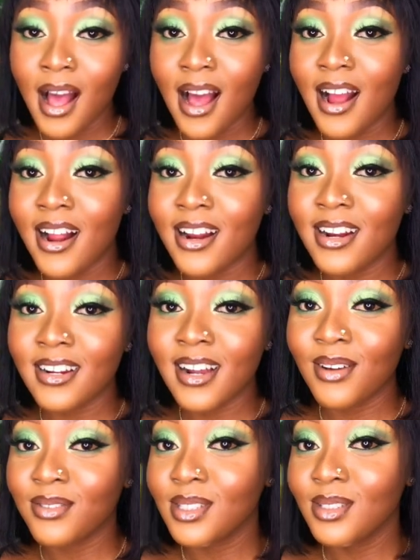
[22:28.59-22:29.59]
and
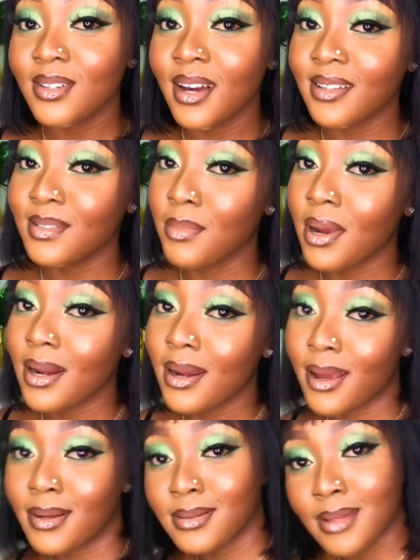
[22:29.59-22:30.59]
I'll see you guys in my
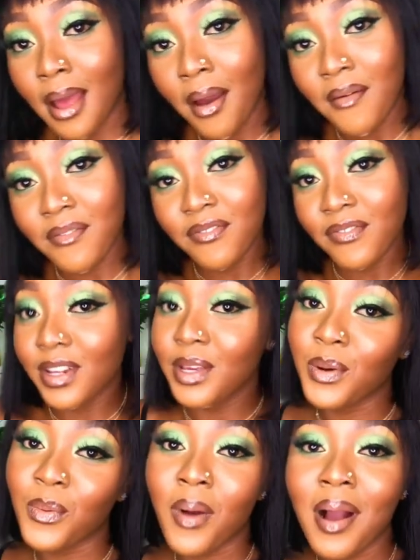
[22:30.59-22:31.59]
next
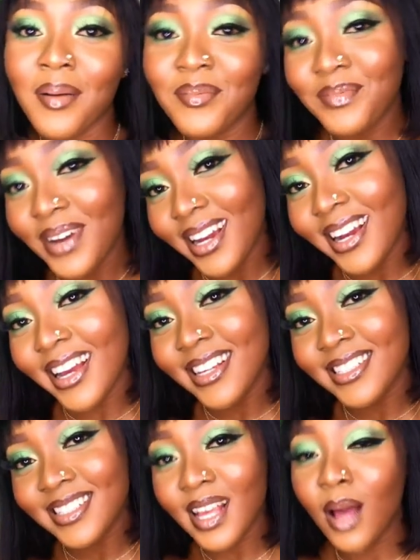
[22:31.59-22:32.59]
video. Bye guys.